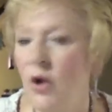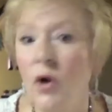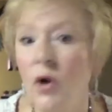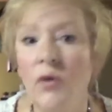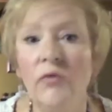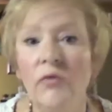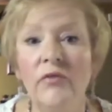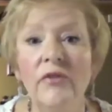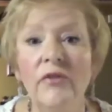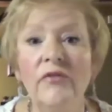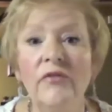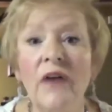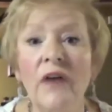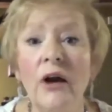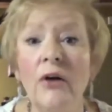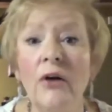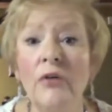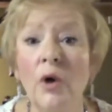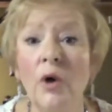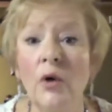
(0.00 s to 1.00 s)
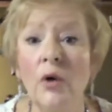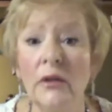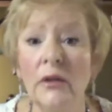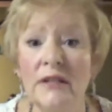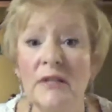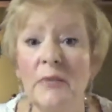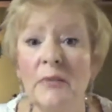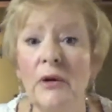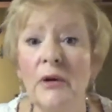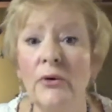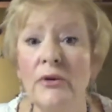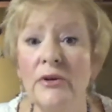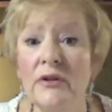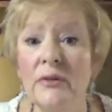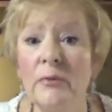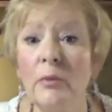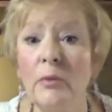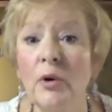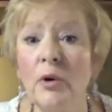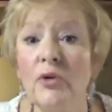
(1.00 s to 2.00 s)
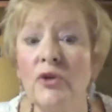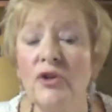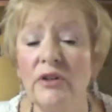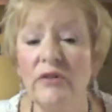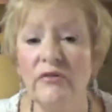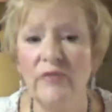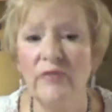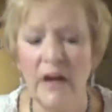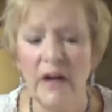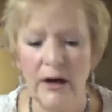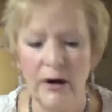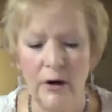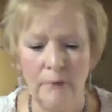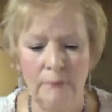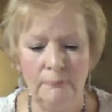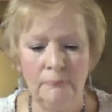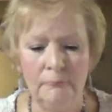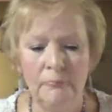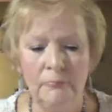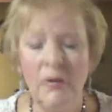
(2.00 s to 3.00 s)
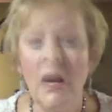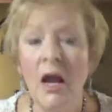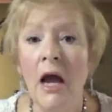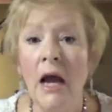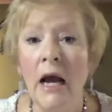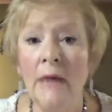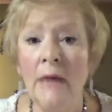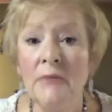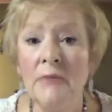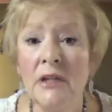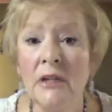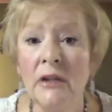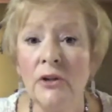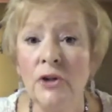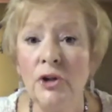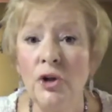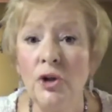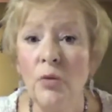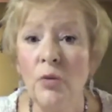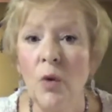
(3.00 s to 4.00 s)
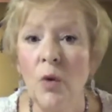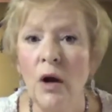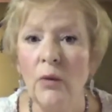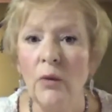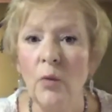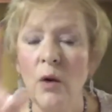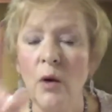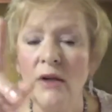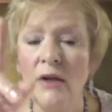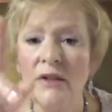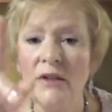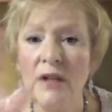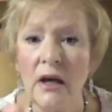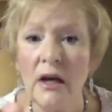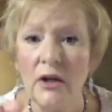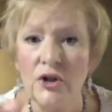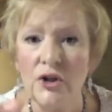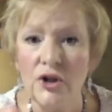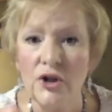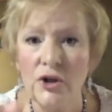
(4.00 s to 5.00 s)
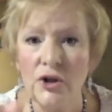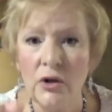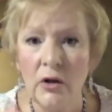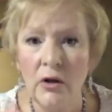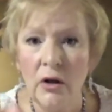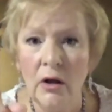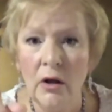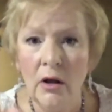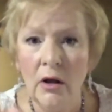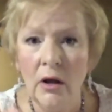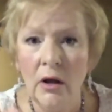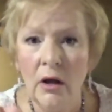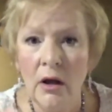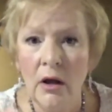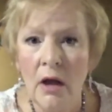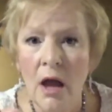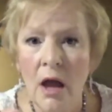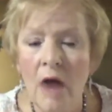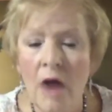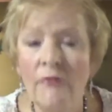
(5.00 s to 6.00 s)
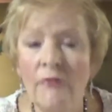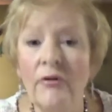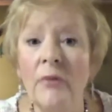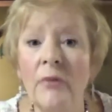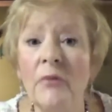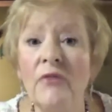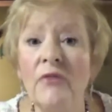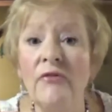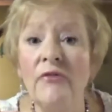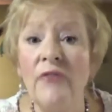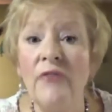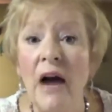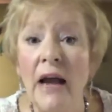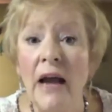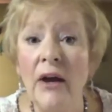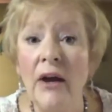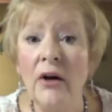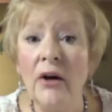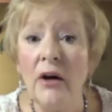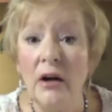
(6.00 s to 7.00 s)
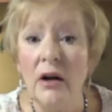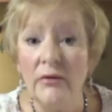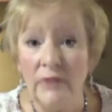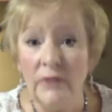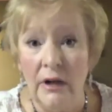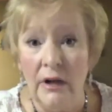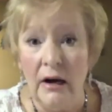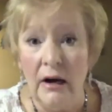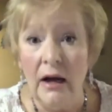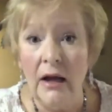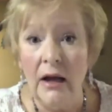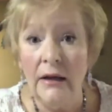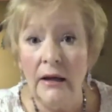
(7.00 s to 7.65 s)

The fire of the Holy Spirit is a purging fire. I'm telling you what, one touch from the fire of God